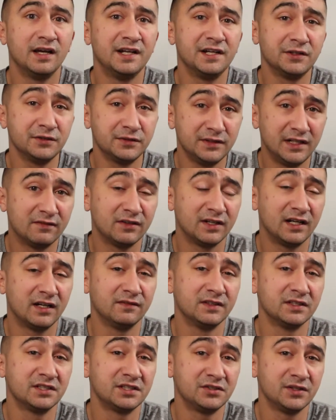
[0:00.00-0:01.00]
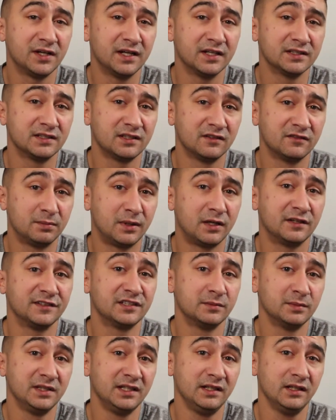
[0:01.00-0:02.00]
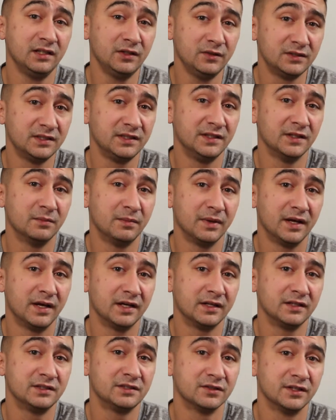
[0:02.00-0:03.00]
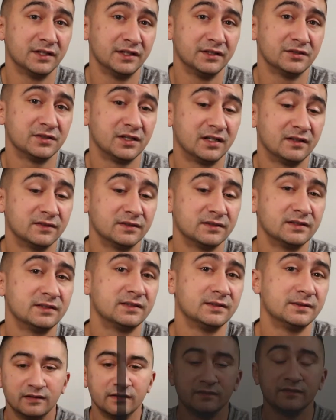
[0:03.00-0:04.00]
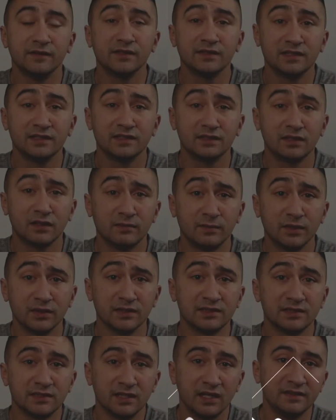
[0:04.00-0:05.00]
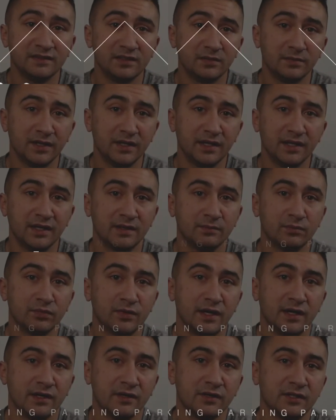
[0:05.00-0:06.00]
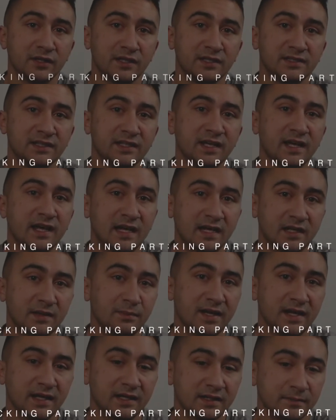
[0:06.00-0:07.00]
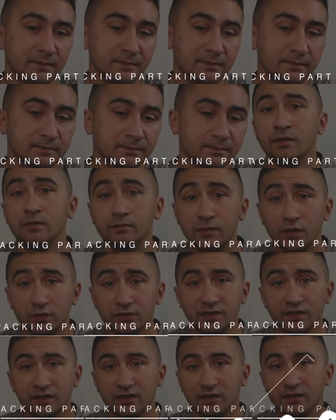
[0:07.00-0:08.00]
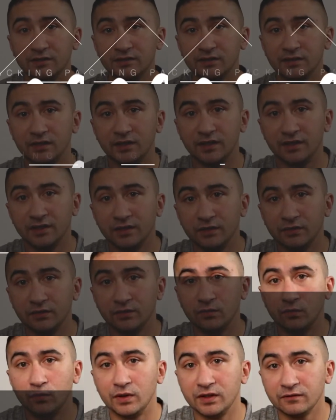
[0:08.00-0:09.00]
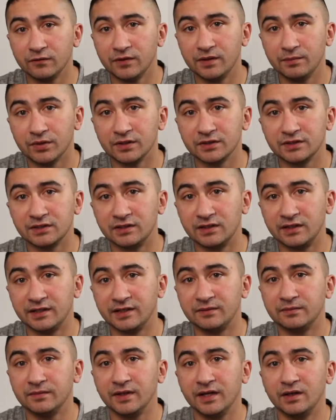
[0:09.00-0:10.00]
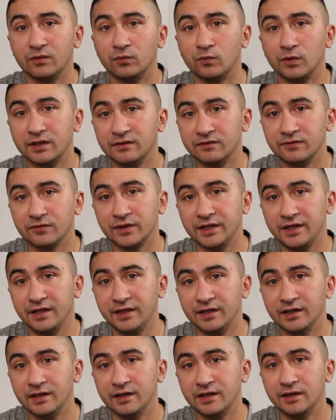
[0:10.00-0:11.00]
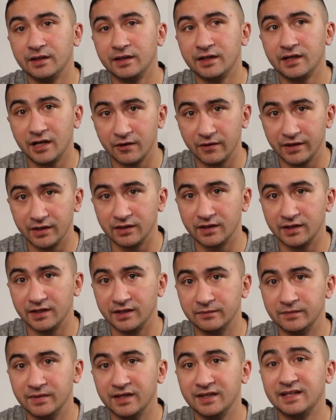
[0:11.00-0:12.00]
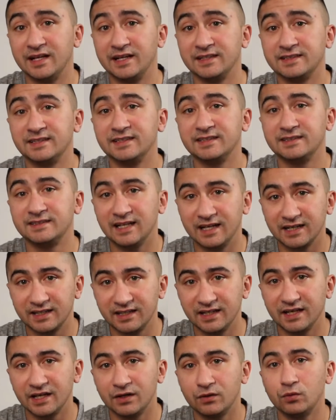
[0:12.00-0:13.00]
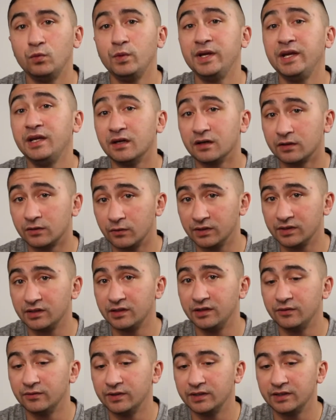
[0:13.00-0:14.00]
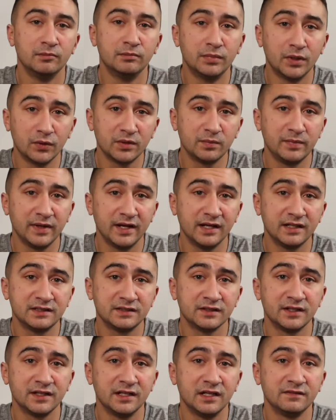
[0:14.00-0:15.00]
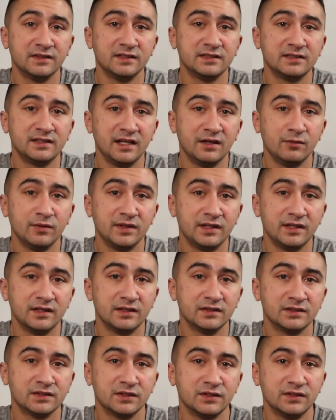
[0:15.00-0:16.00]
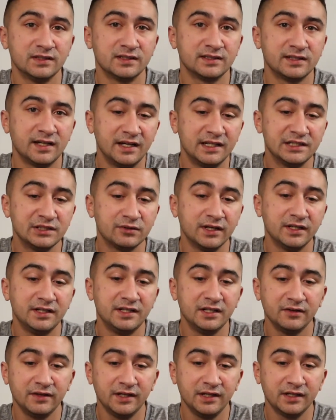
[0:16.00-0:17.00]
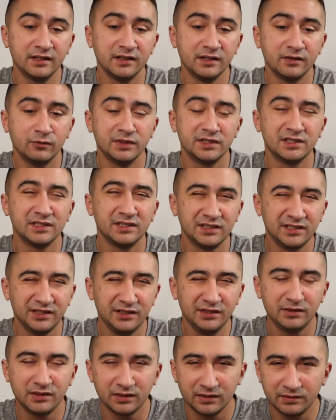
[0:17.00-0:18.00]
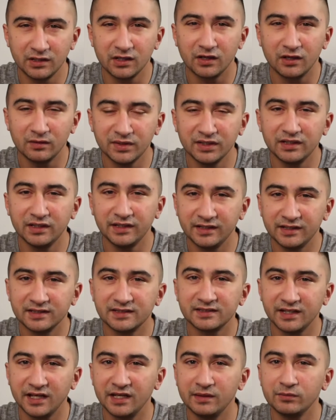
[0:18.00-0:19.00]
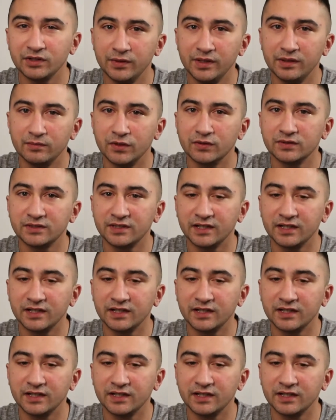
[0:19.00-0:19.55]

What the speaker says: and you'll never have the stress of possibly losing your bag during your travels. First, let's talk about the size of your bag and prioritizing how to pack them. Most airlines are going to include 1 free personal item and 1 free carry-on item, and that is exactly how we are going to do it. Both bags are going to have to stay within a certain size criteria, which is commonly the same between most